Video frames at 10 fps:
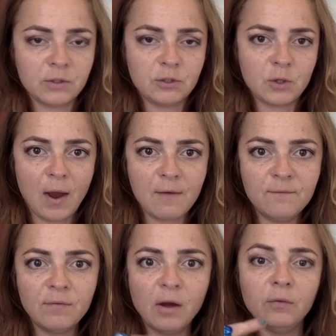And so I
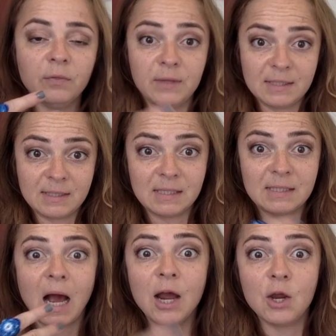felt this
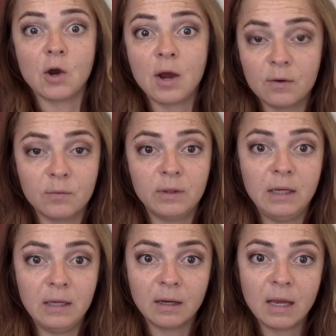desire at a really
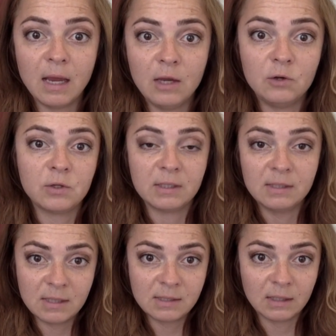young age
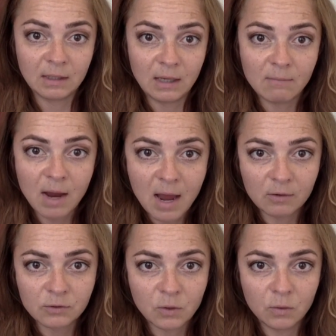consistently in my
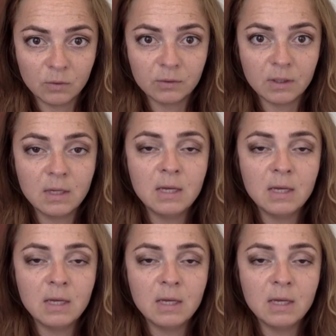household.